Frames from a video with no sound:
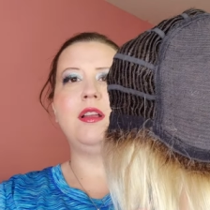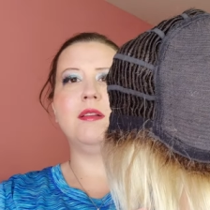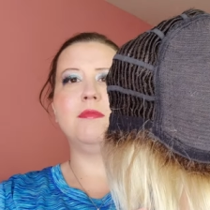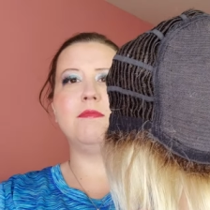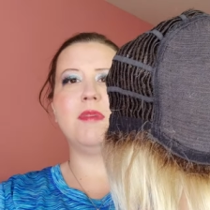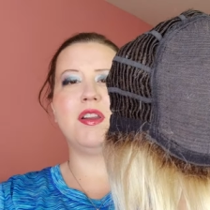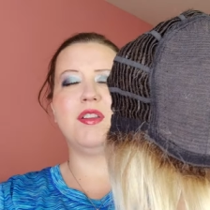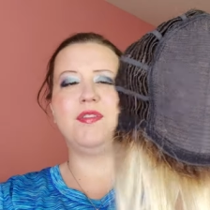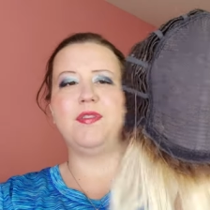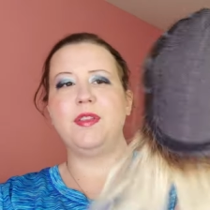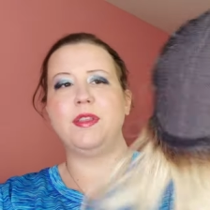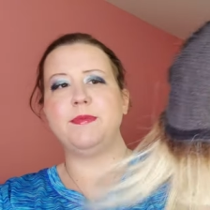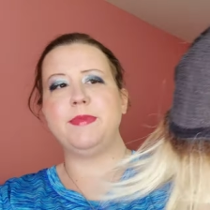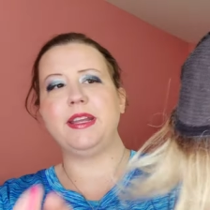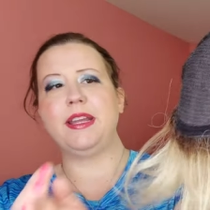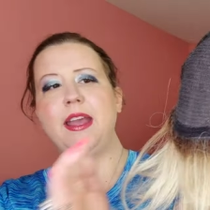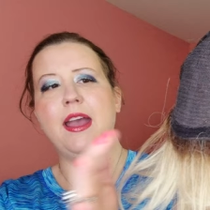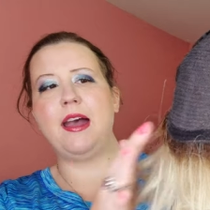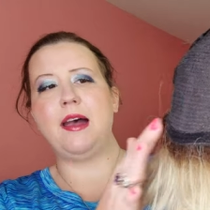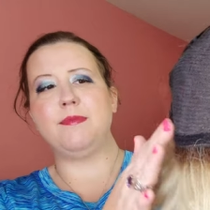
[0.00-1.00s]

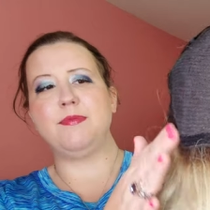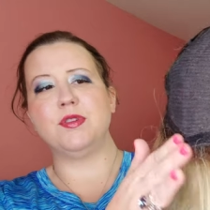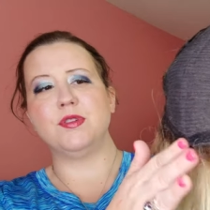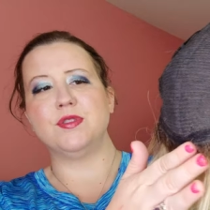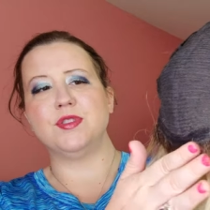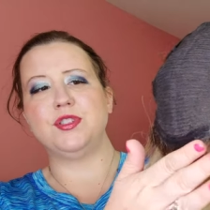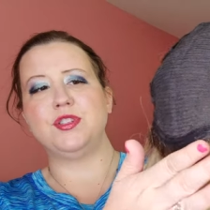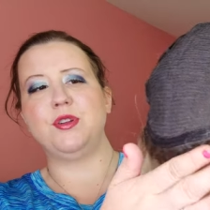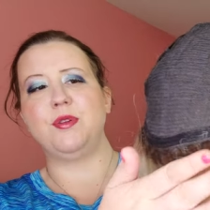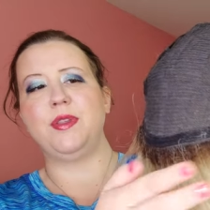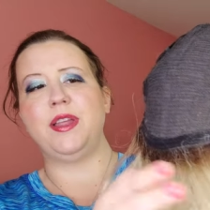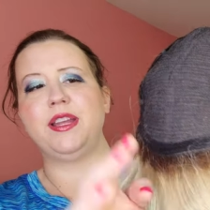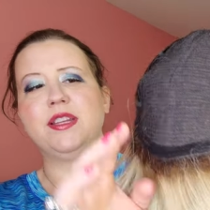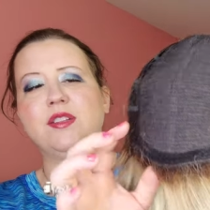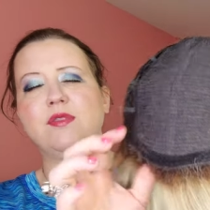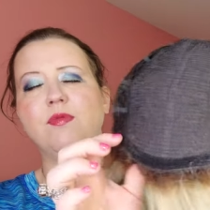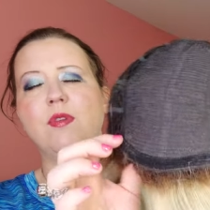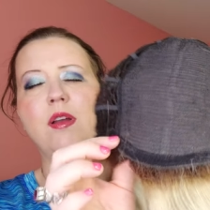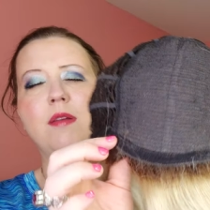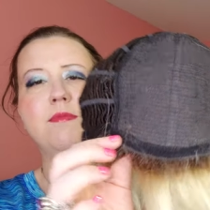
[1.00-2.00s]
monofilament cap. There is no
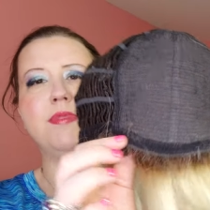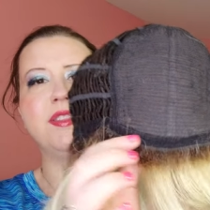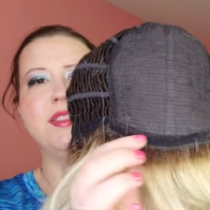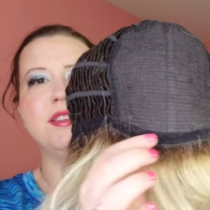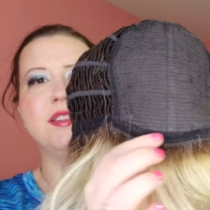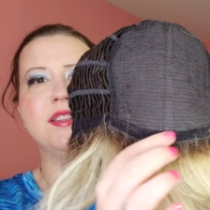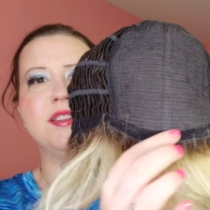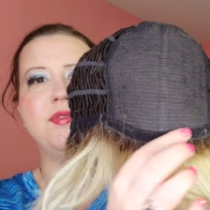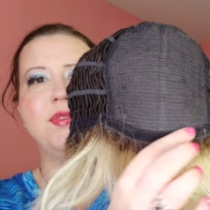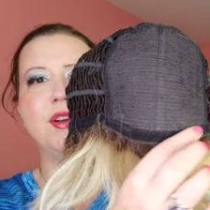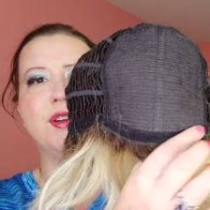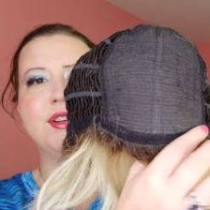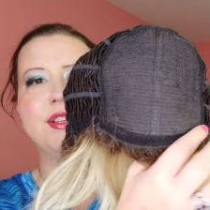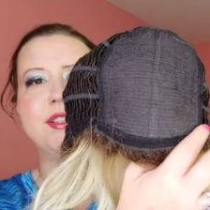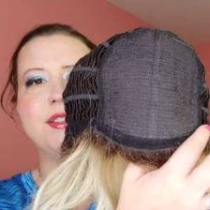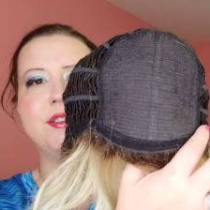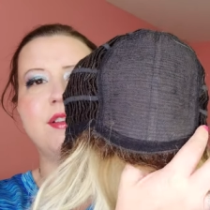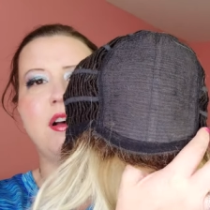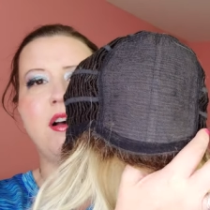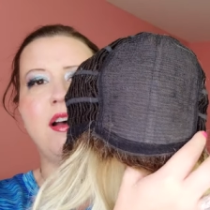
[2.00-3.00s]
lace front, but this is very
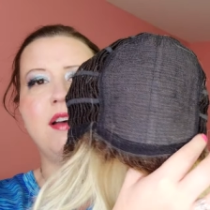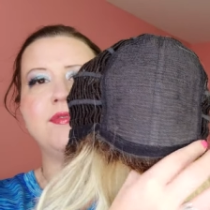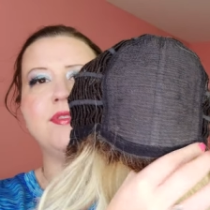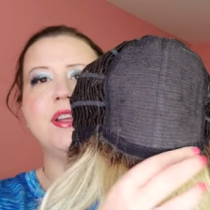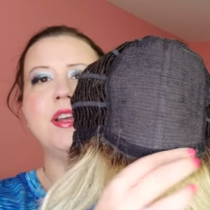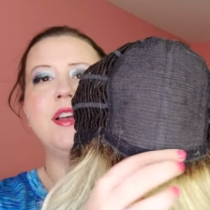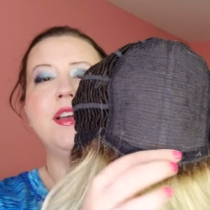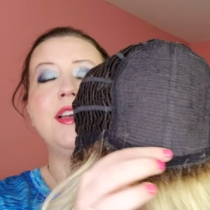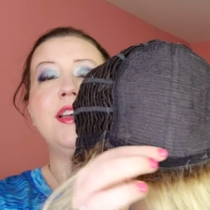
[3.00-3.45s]
soft.